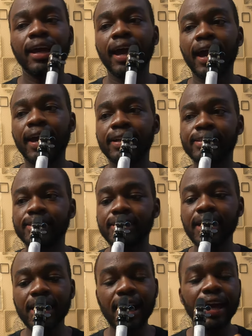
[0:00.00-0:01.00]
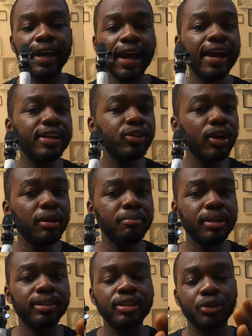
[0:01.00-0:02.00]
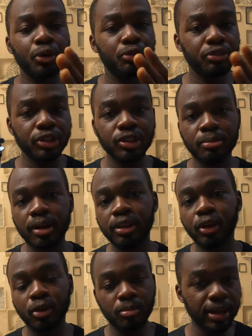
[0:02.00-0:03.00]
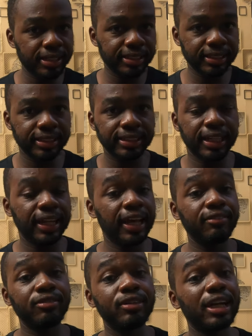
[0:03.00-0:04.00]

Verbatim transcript: And yeah, I, I know I made the whole video about the chromatics and I have,